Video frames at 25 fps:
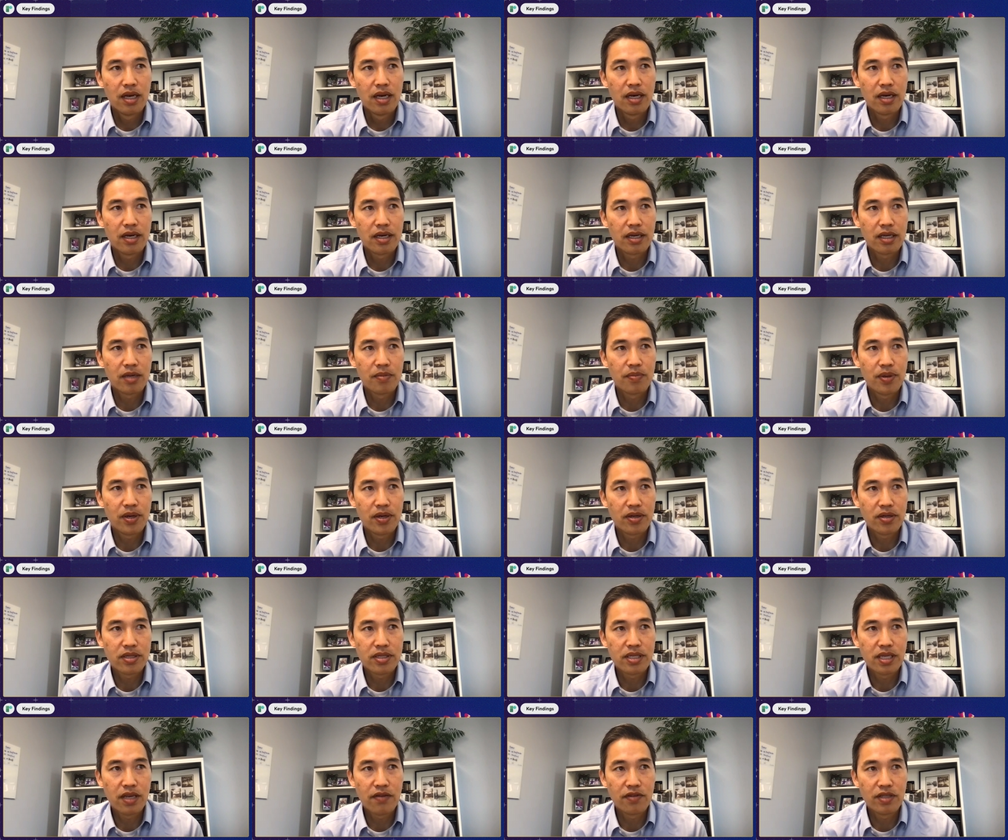uh, compared
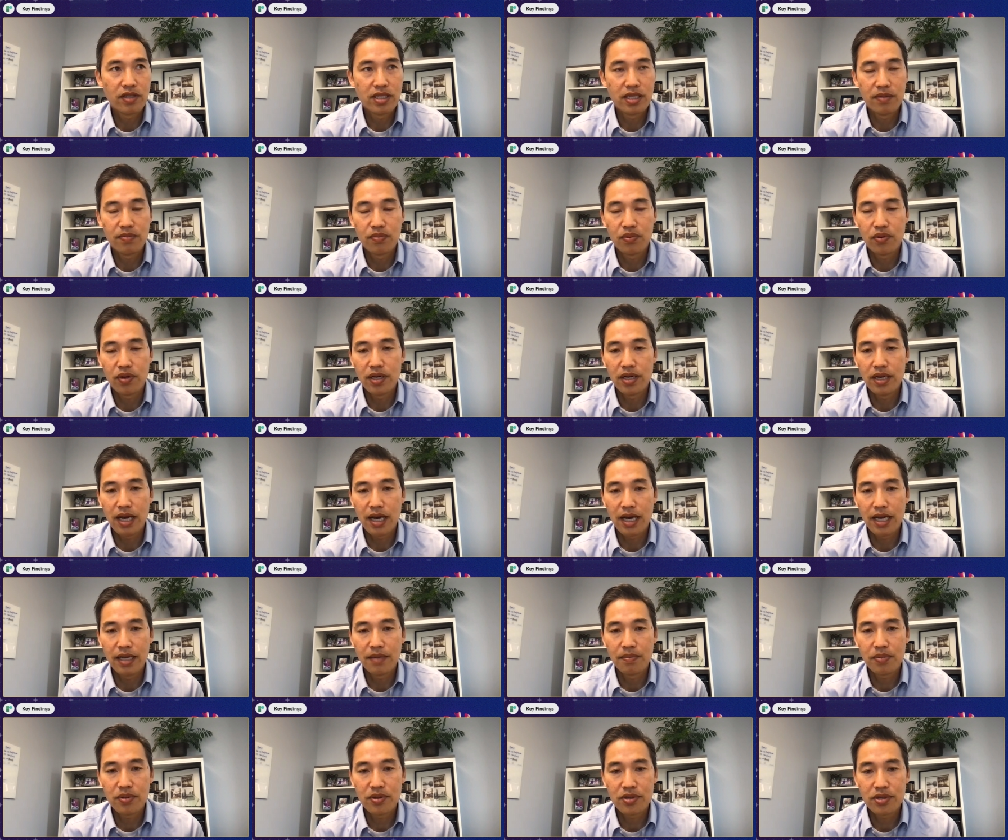to
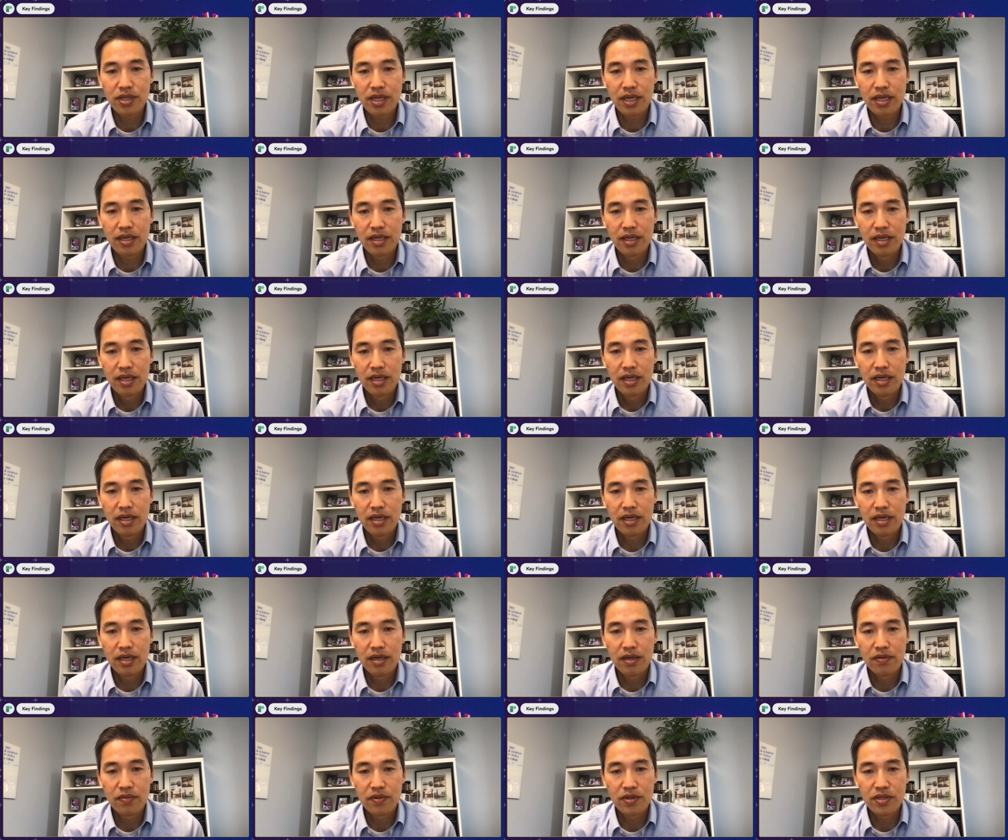17.9%
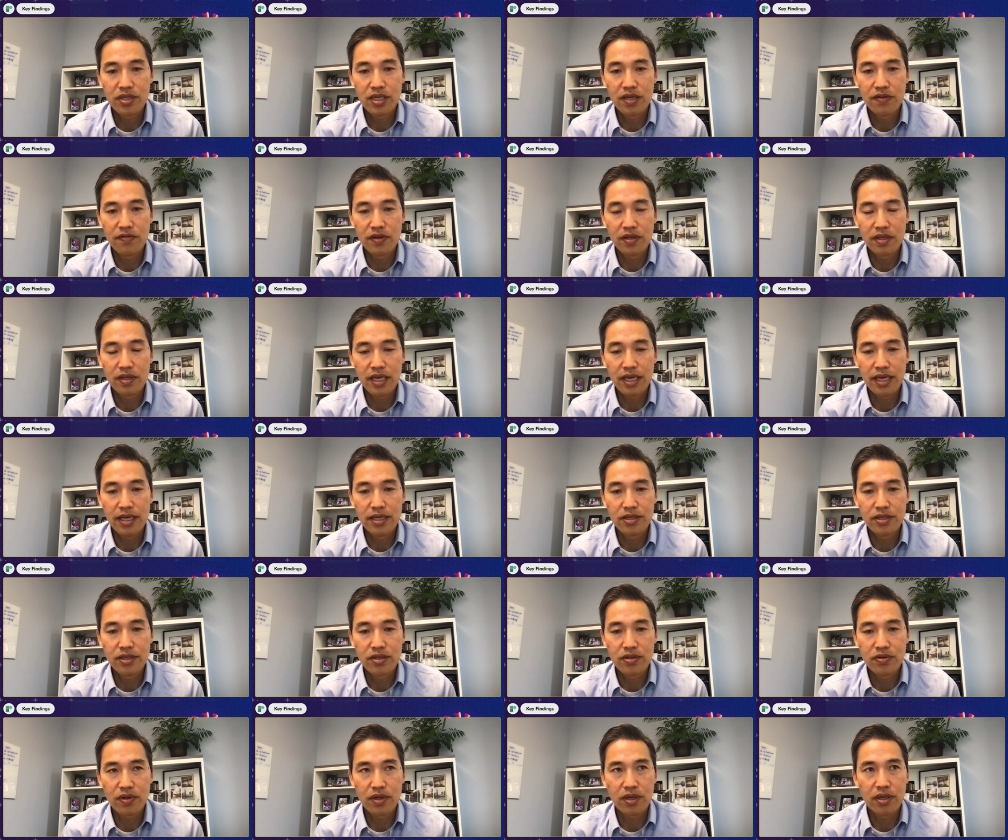uh, receiving the
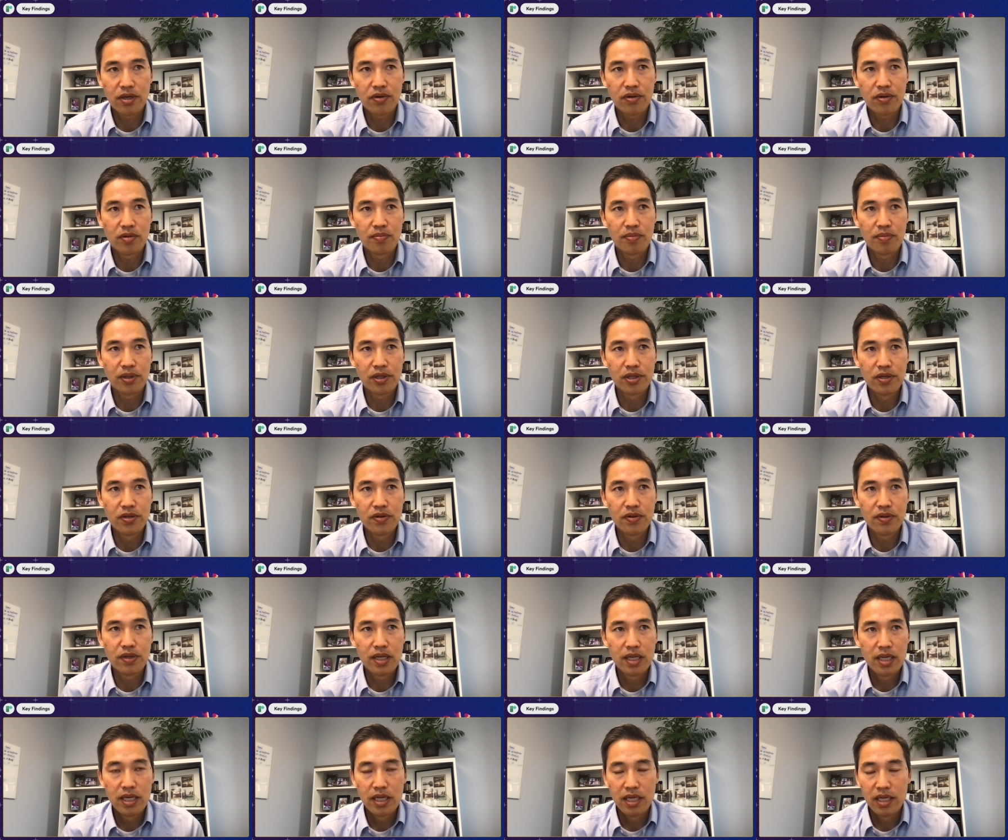agent drug coated
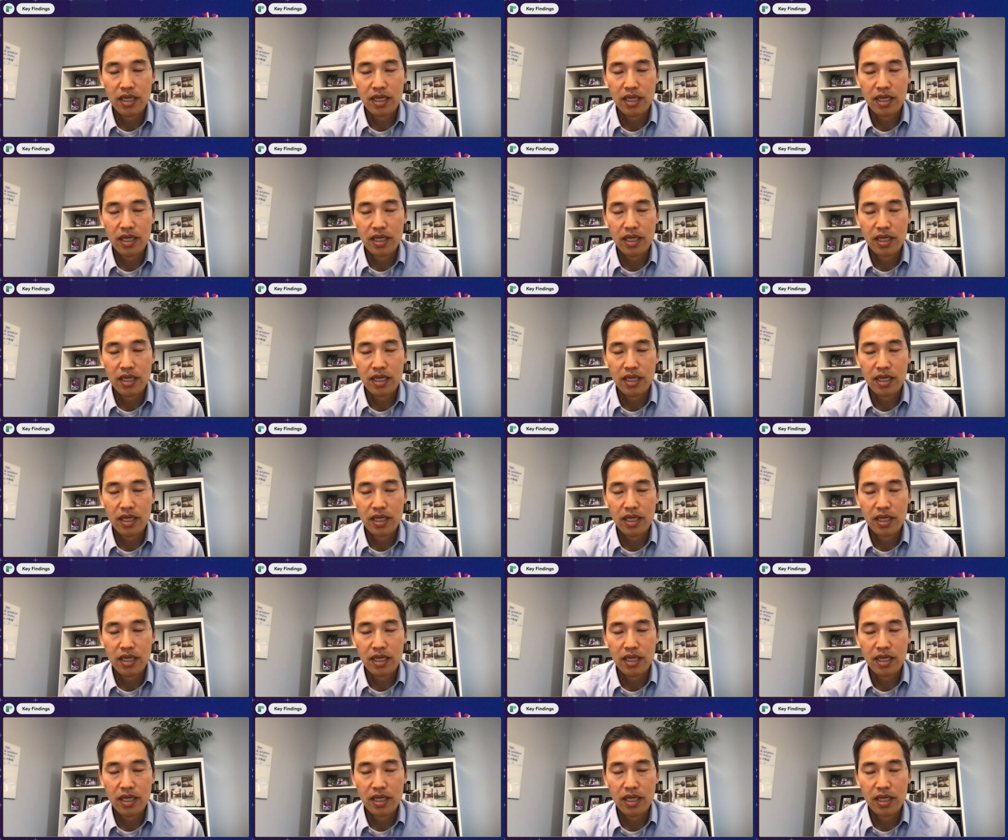balloon.